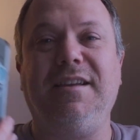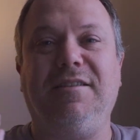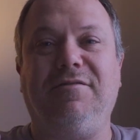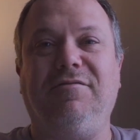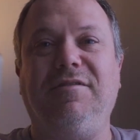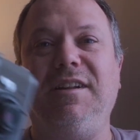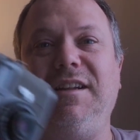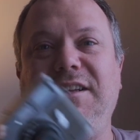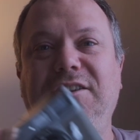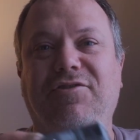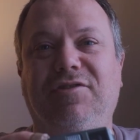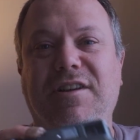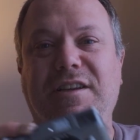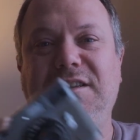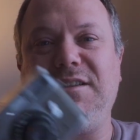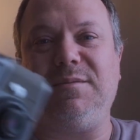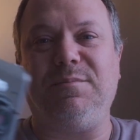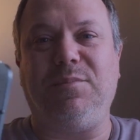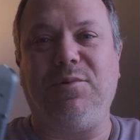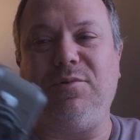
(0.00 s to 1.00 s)
really
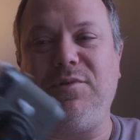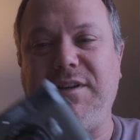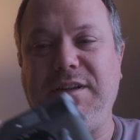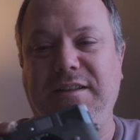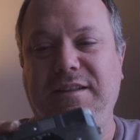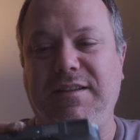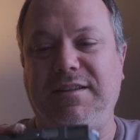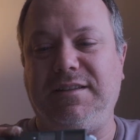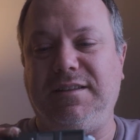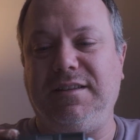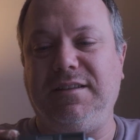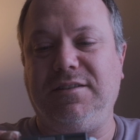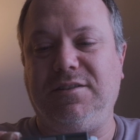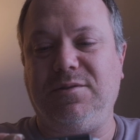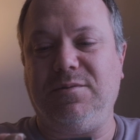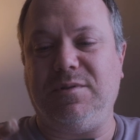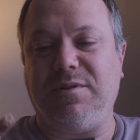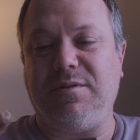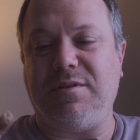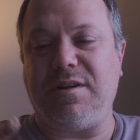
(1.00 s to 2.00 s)
transporting this
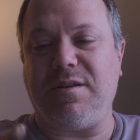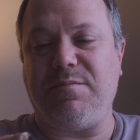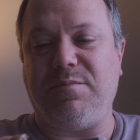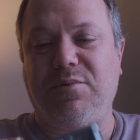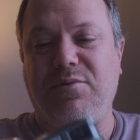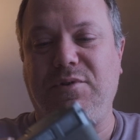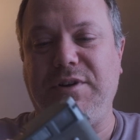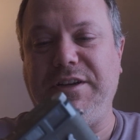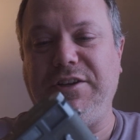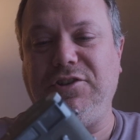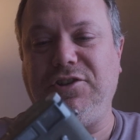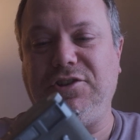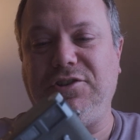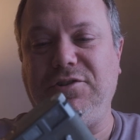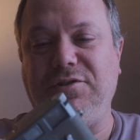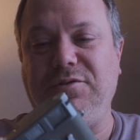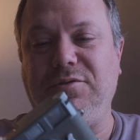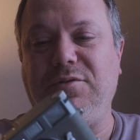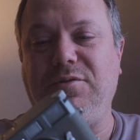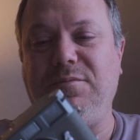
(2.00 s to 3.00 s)
into a point and
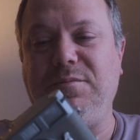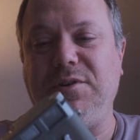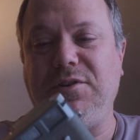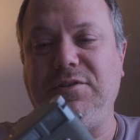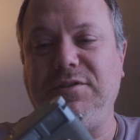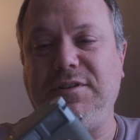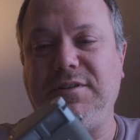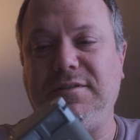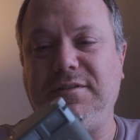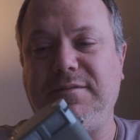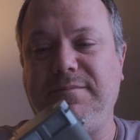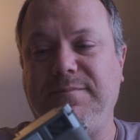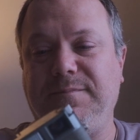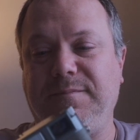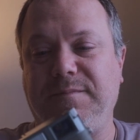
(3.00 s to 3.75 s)
shoot almost,